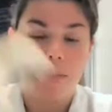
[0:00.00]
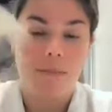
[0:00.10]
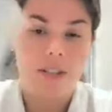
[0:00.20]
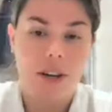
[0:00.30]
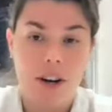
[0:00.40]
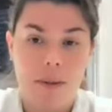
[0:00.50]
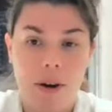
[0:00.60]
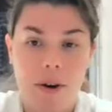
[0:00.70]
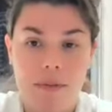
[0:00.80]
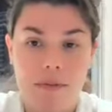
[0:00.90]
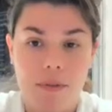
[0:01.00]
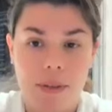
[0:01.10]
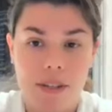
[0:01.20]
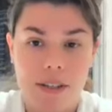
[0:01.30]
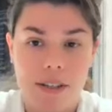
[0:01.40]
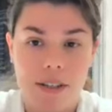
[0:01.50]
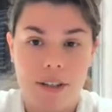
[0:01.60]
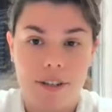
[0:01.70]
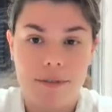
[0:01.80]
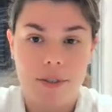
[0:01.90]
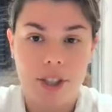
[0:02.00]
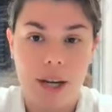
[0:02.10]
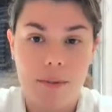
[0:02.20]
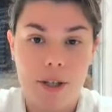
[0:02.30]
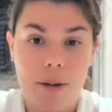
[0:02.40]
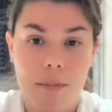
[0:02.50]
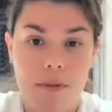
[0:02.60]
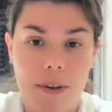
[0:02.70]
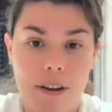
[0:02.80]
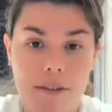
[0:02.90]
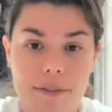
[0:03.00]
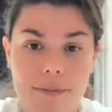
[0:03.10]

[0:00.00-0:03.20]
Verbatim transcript: to be talking about influences here. Chapter number five.